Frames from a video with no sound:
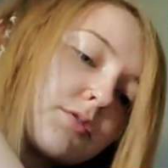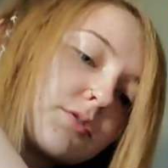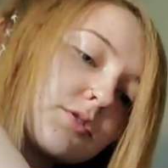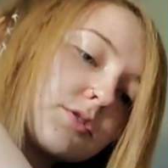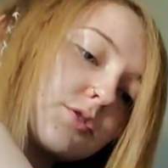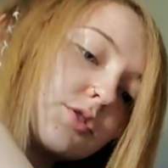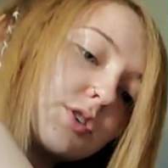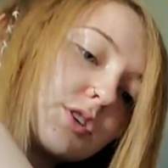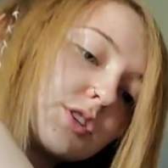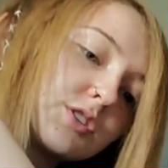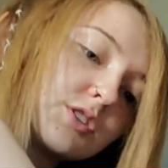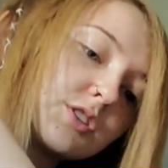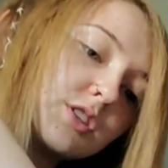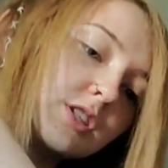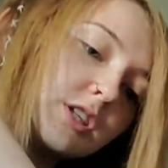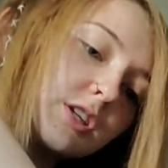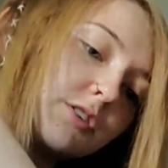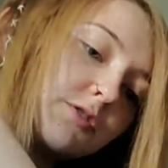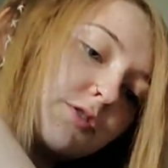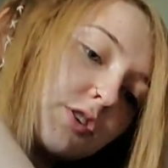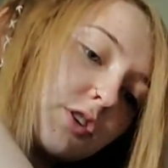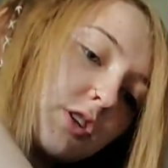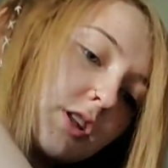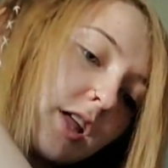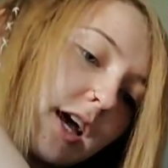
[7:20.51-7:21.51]
So you can see
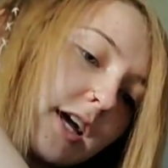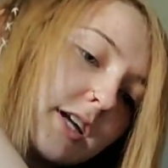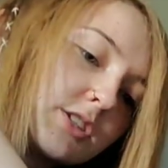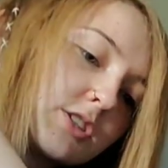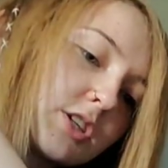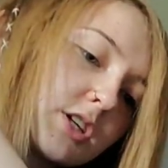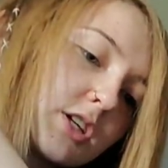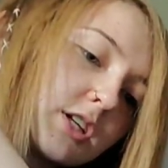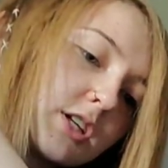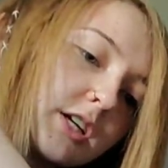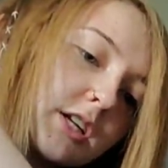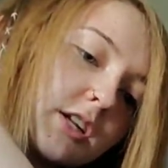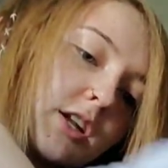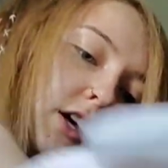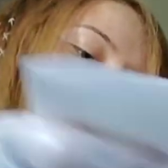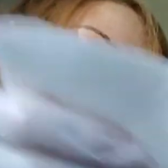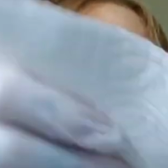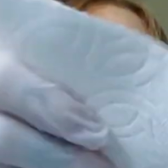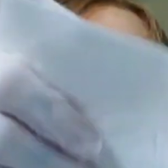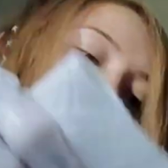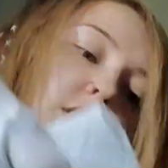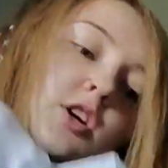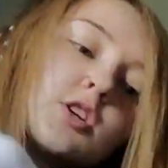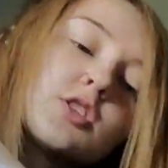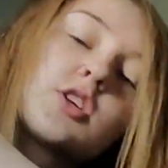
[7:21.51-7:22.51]
if your lines are clean.
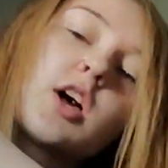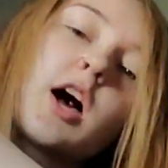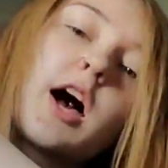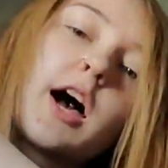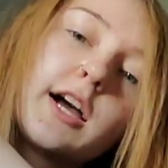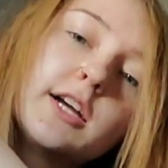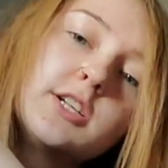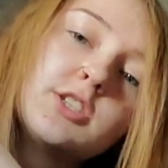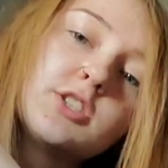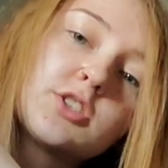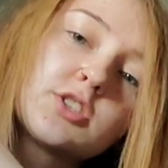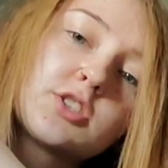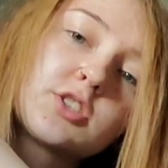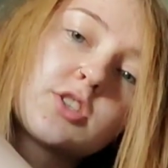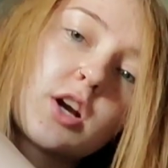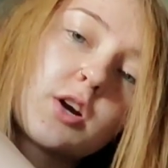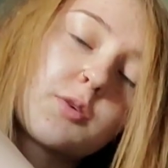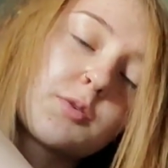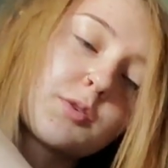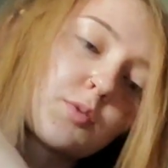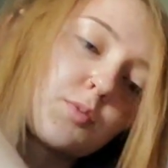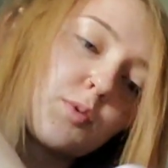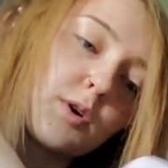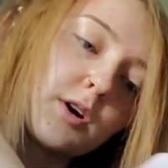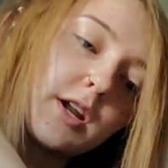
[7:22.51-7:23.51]
So I just start
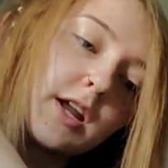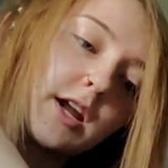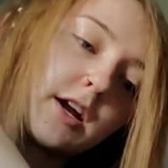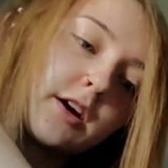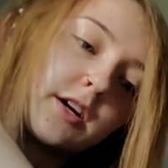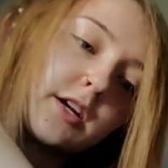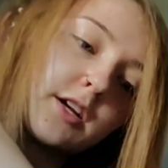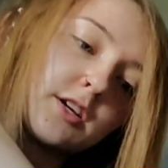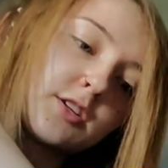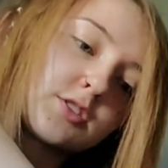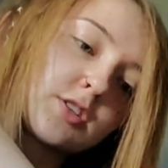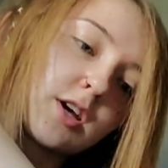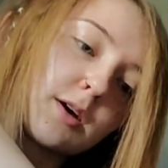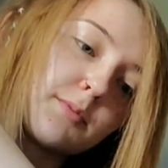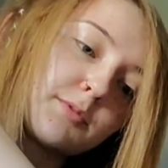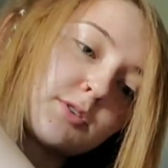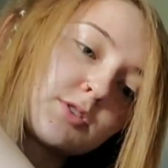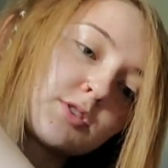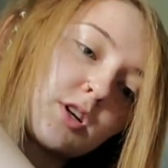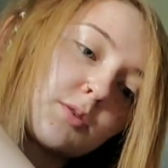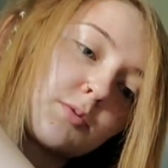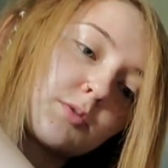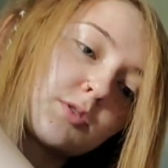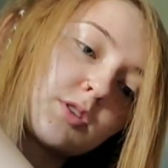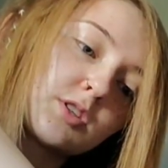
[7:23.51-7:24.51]
with one area. So I'm going to
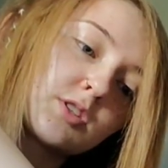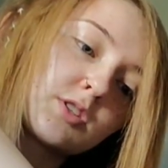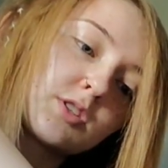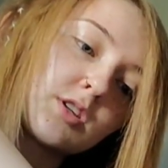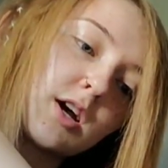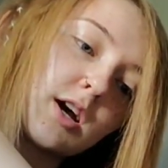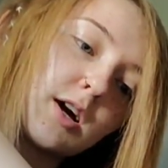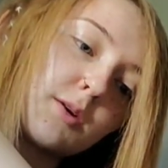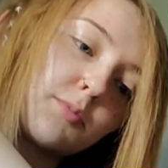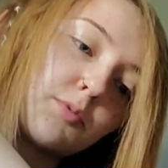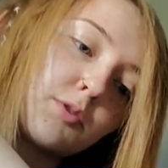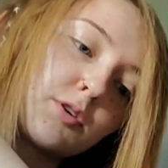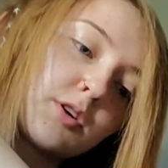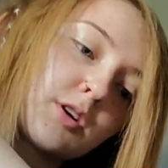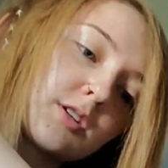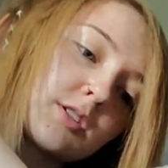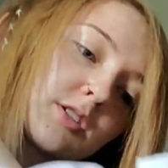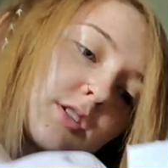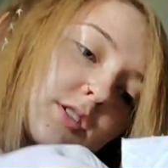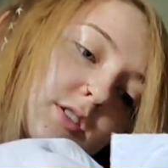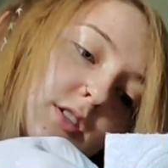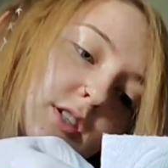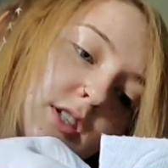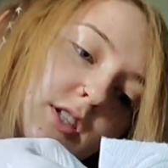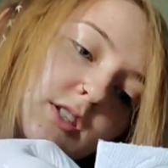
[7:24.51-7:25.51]
start with this top one because
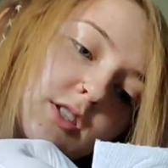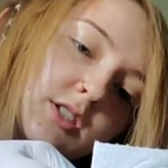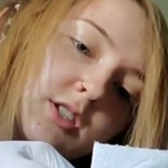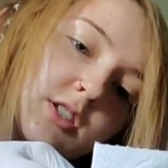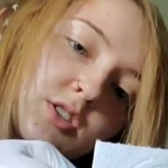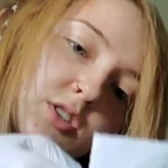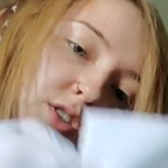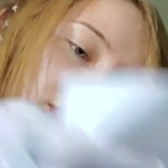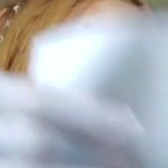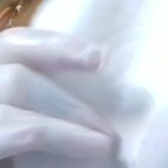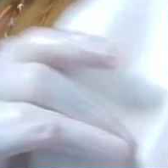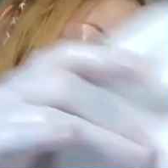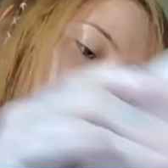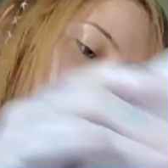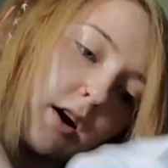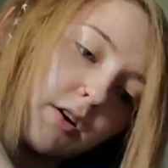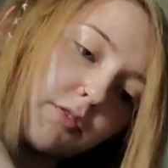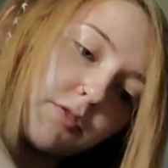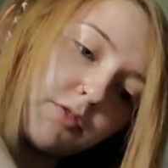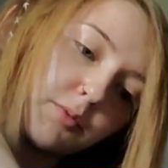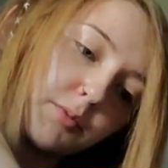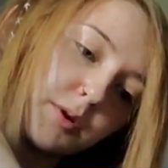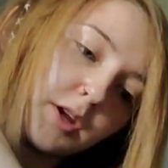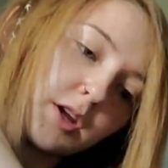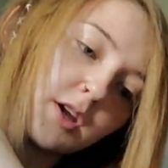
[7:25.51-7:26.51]
it's the easiest spot
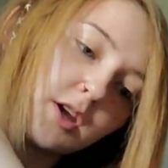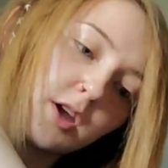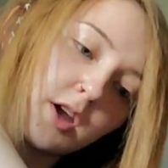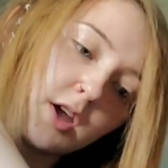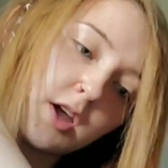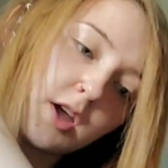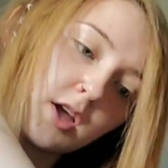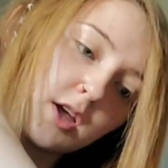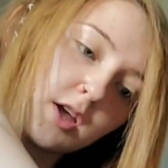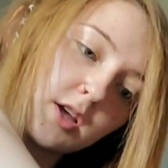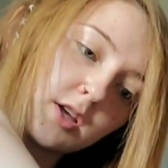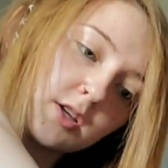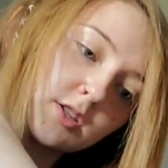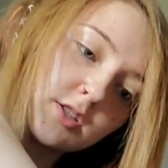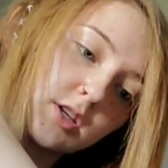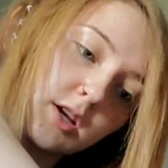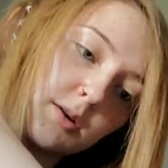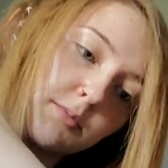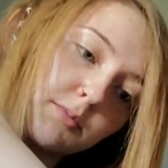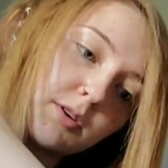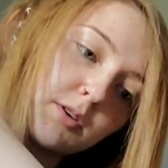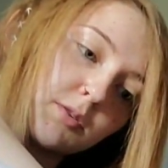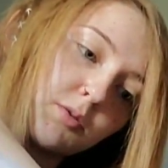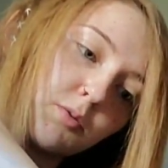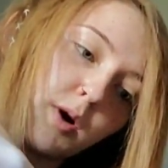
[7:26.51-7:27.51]
for me. So I'm
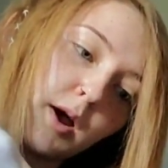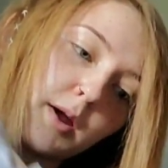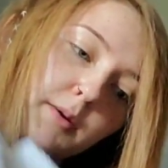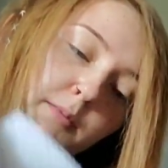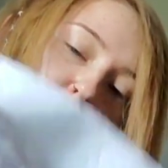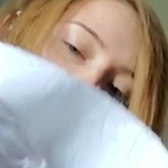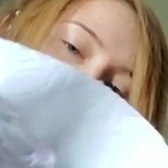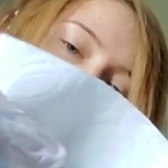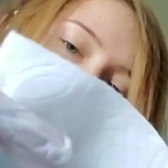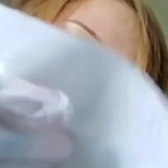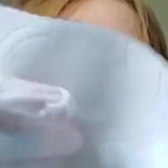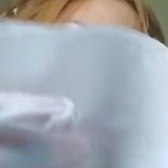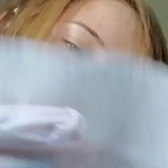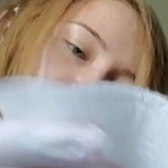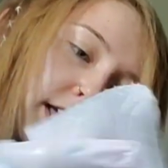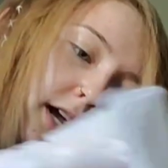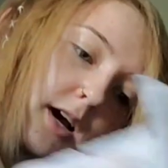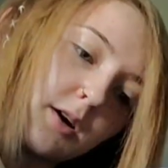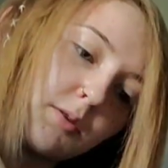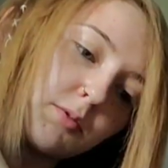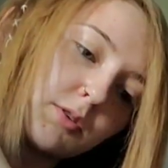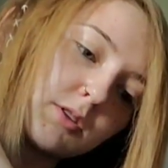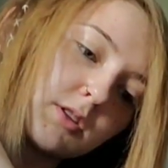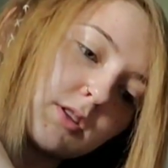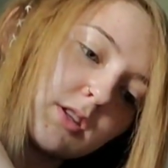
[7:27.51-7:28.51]
going to wipe it like
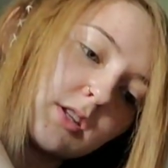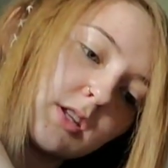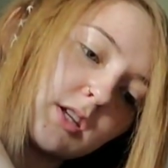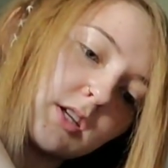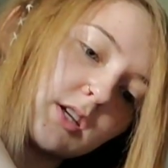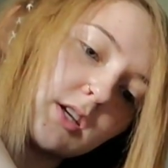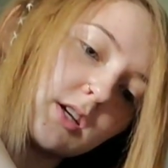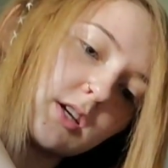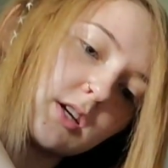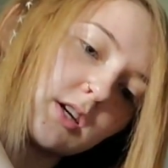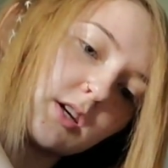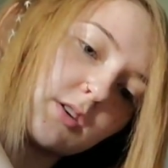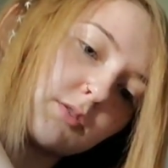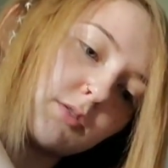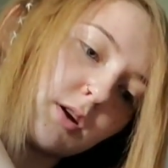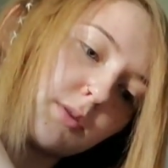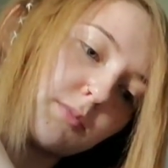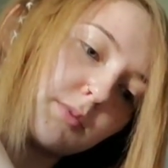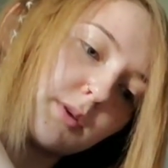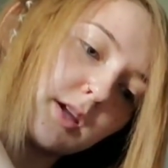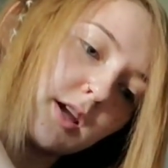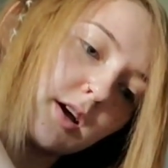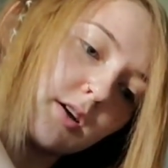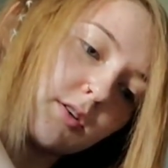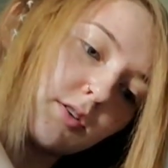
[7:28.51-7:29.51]
that with the
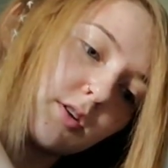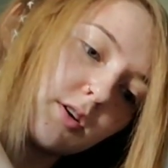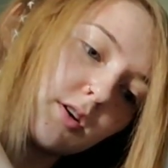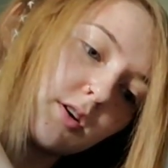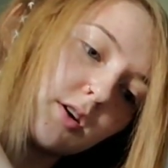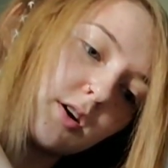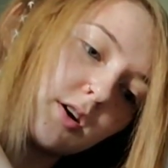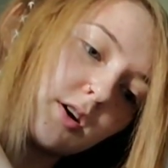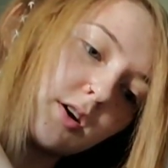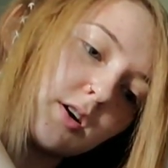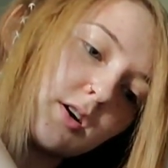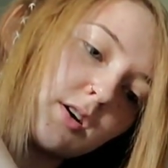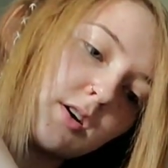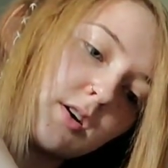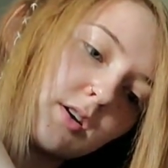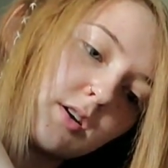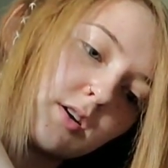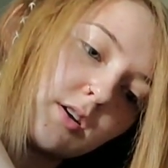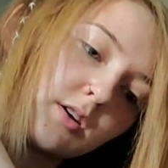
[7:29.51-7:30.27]
rubbing alcohol.